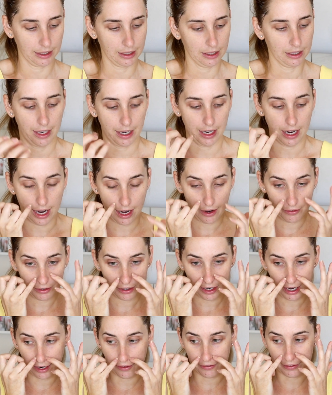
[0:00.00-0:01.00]
Then after
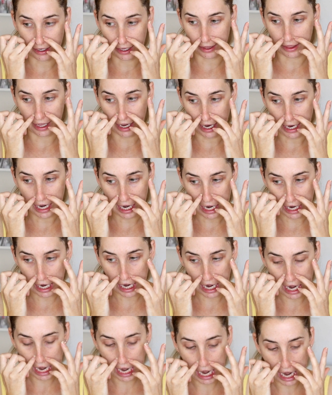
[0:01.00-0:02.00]
I have done that,
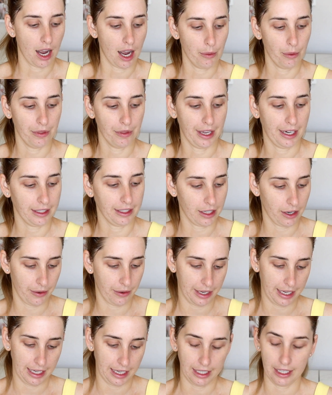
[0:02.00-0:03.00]
I will then go
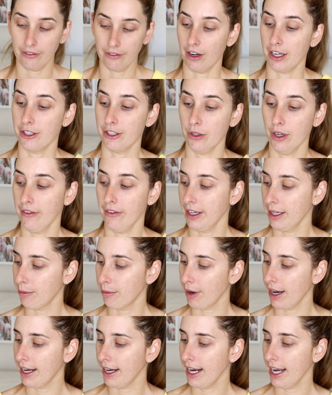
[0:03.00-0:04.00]
in, if I do have any
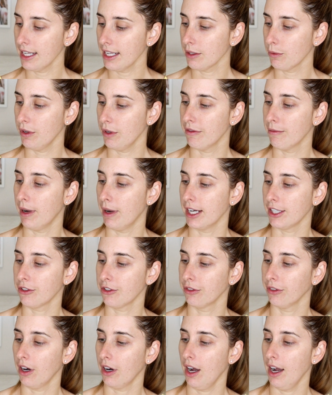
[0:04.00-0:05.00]
breakouts, with my
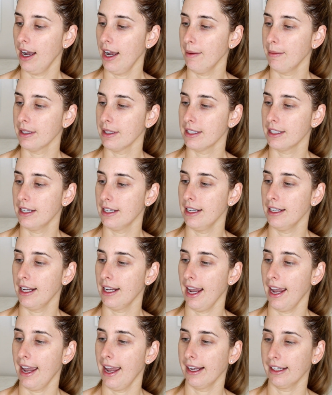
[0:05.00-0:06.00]
Tribe
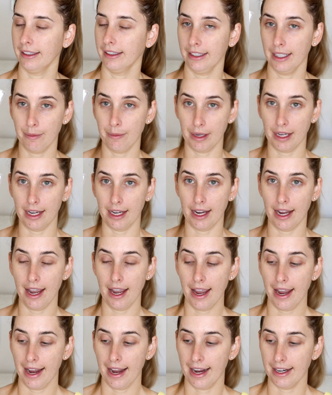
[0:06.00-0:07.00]
Skincare Clear Me
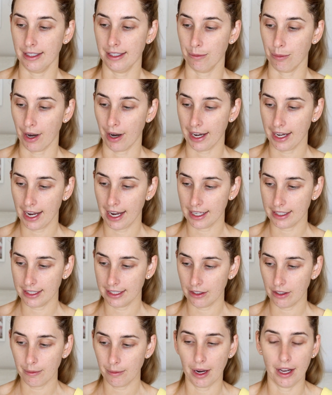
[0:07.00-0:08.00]
Anti-Breakout
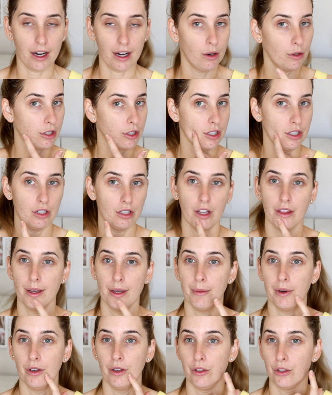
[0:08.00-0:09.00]
Serum, and I will just dot them
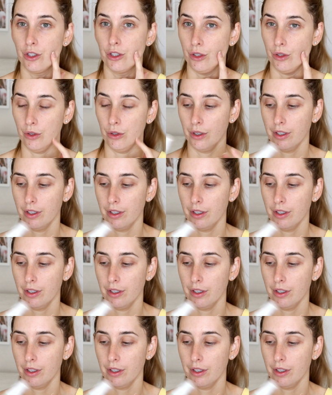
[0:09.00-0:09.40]
onto